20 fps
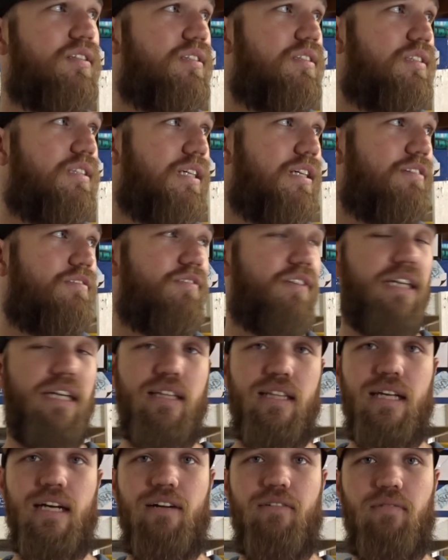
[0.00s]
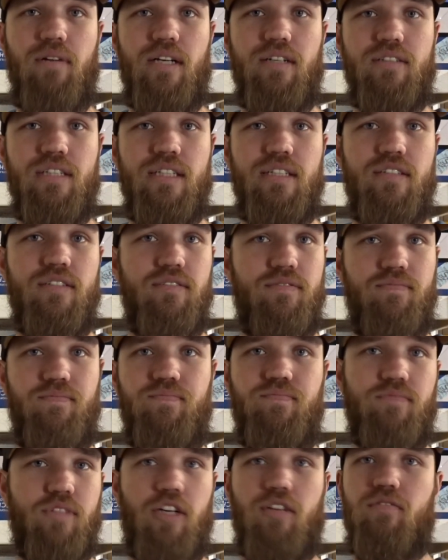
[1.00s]
diff, get that welded.
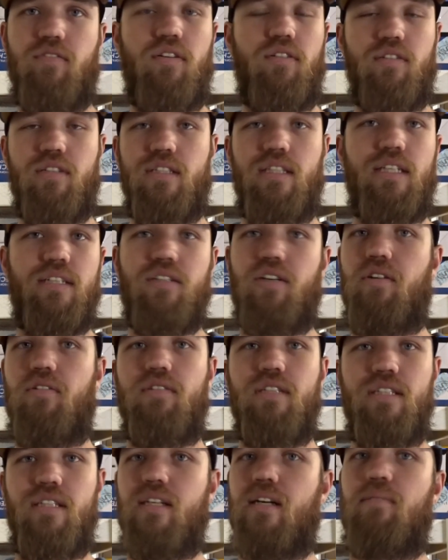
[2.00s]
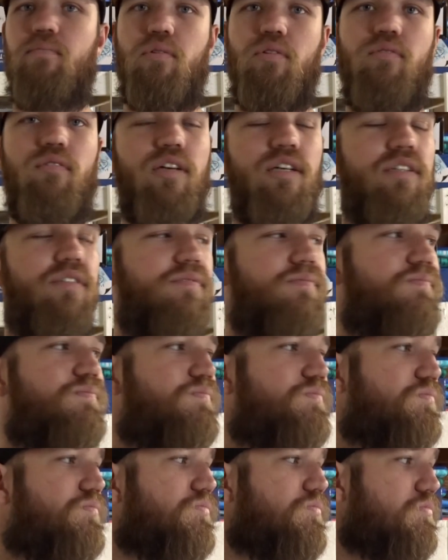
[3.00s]
Of course, that's always number one.
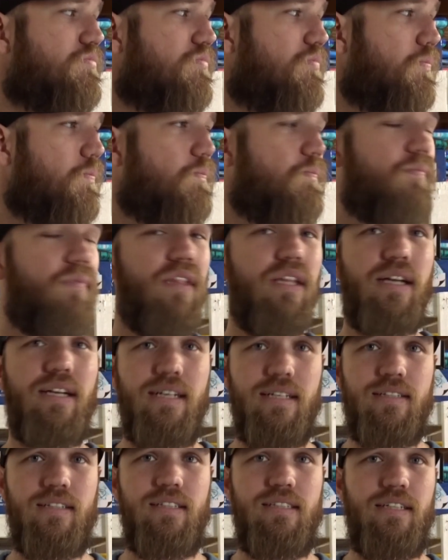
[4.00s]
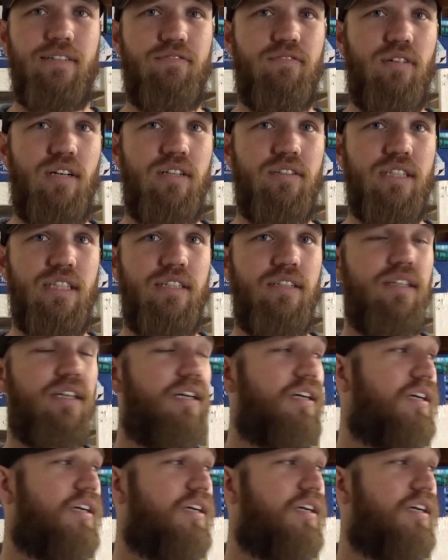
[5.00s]
Get the diff welded.